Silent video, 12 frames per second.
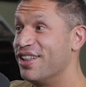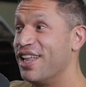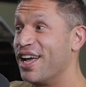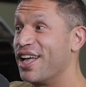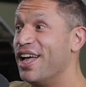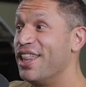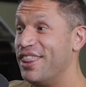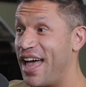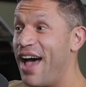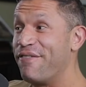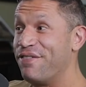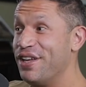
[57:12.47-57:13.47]
Like
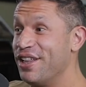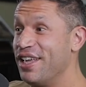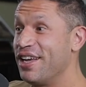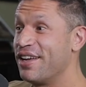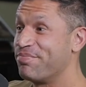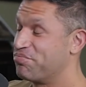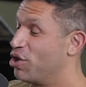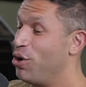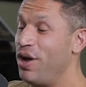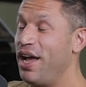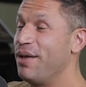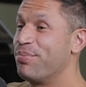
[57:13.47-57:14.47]
that feeling,
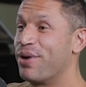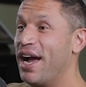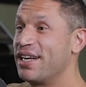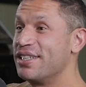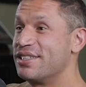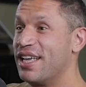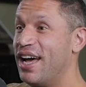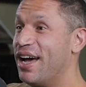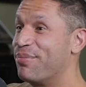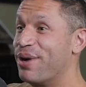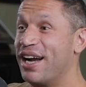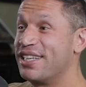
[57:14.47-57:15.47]
go ahead, practice
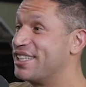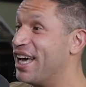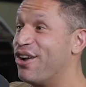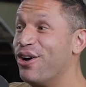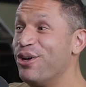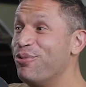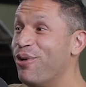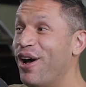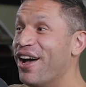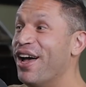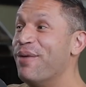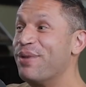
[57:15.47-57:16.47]
that. Yeah. Practice that all you
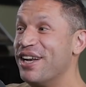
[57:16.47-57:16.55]
want.